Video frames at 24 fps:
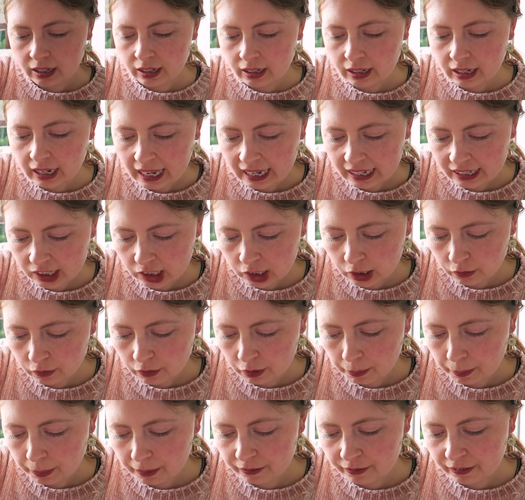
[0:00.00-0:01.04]
less of
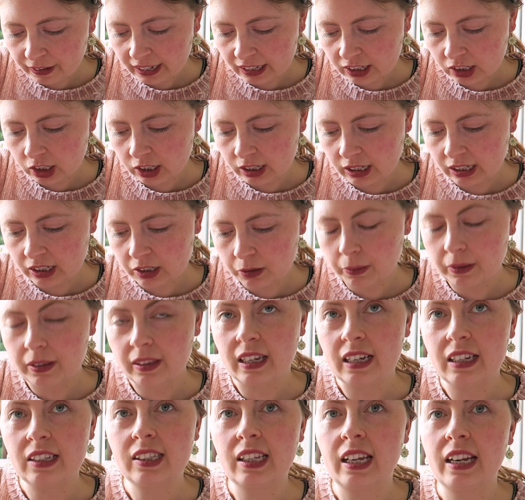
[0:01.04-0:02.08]
a perfectionist with
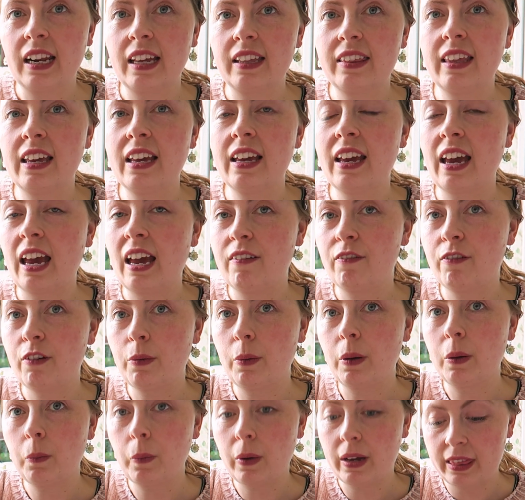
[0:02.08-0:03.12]
this, and I think
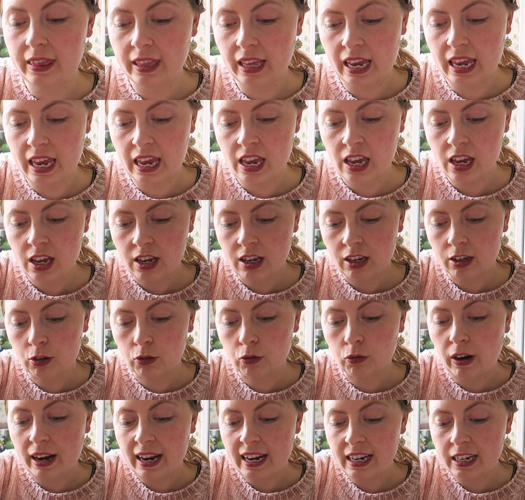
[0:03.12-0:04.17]
everyone, when they
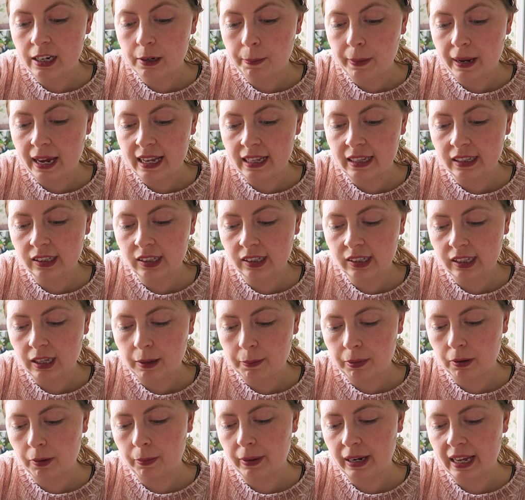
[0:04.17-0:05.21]
grade pins, they
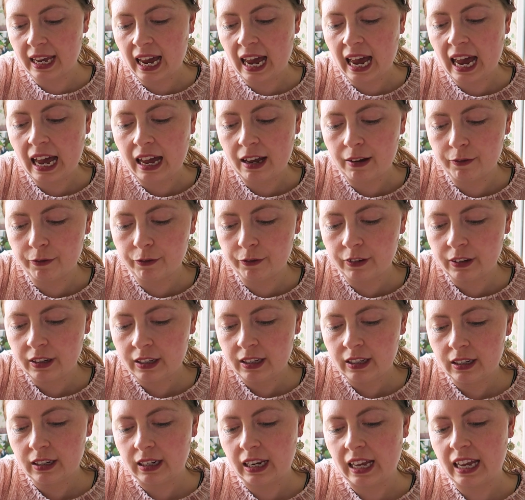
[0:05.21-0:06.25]
probably have
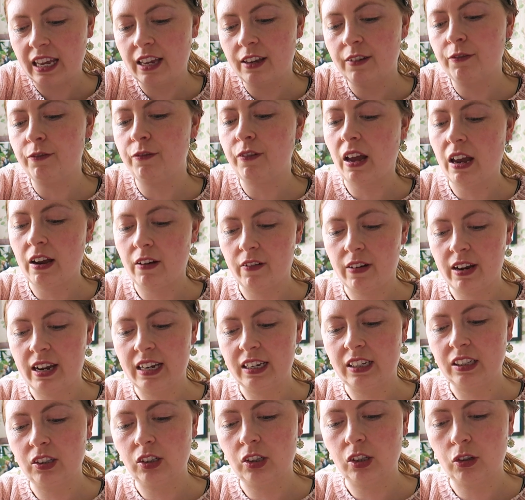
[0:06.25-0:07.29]
like
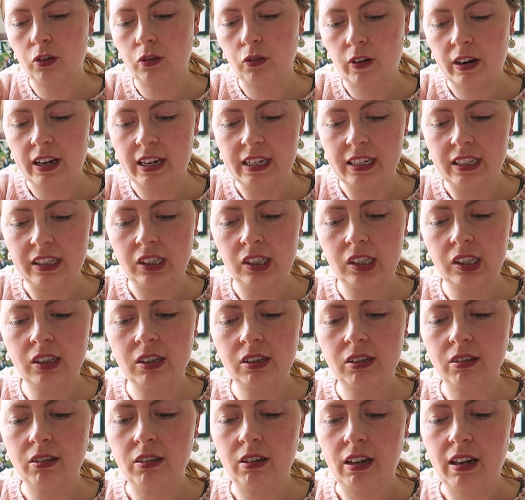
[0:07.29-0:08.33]
varying
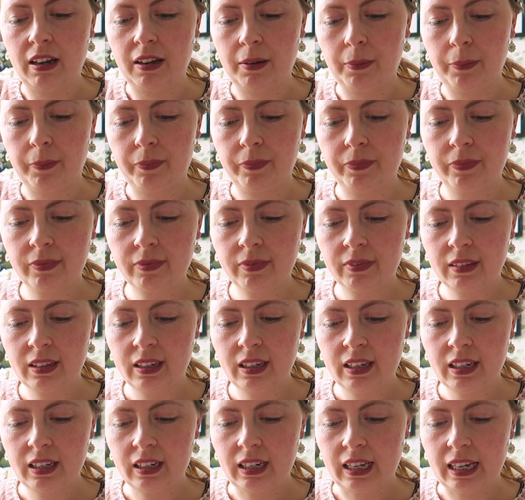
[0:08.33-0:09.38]
degrees.
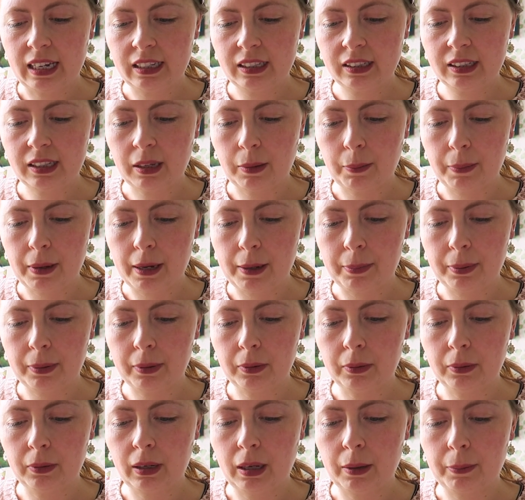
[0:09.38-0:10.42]
Like some
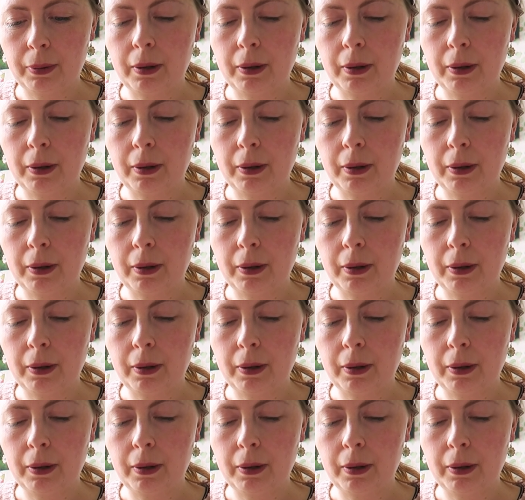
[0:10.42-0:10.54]
people are